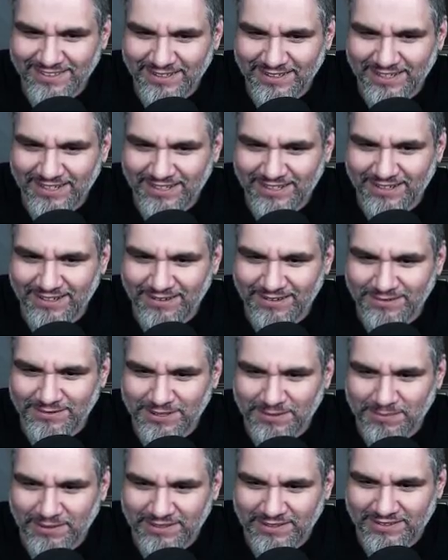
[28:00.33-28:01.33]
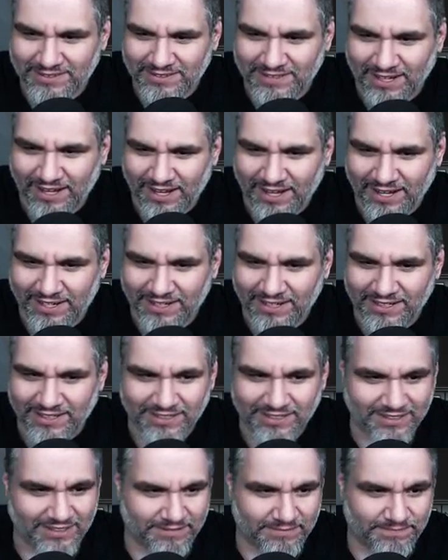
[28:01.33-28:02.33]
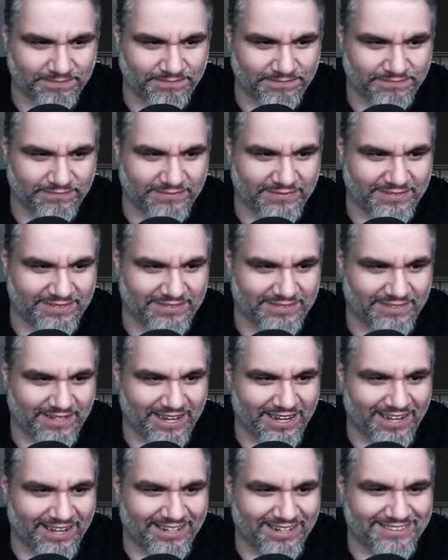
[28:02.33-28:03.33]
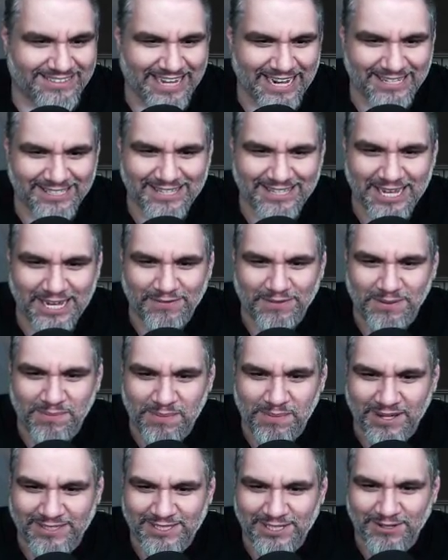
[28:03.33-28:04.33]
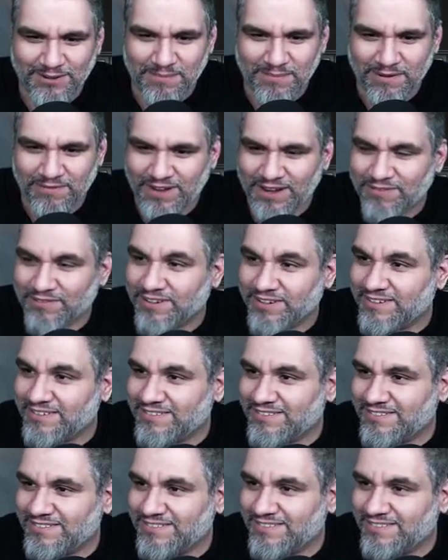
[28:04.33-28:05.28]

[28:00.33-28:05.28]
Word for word: Uh, I'm just gonna play Taiga here. Dan's, thank you for the bits. You are my favorite.